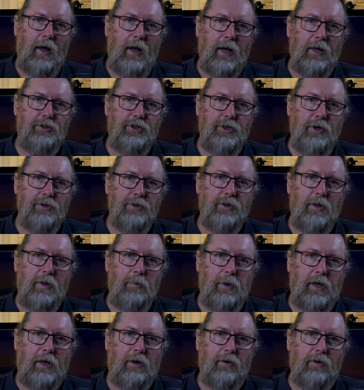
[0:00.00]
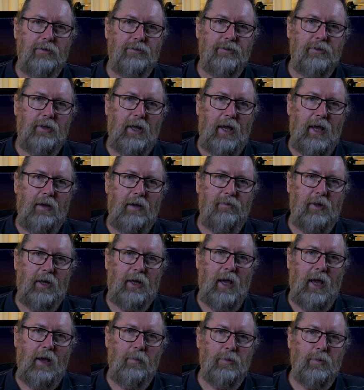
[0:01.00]
It's usually because they have their
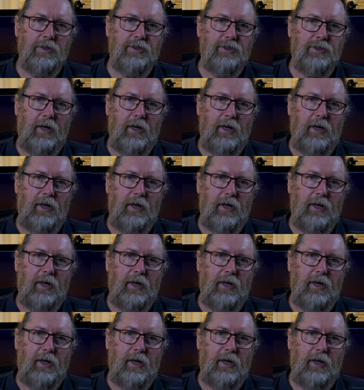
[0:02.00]
cameras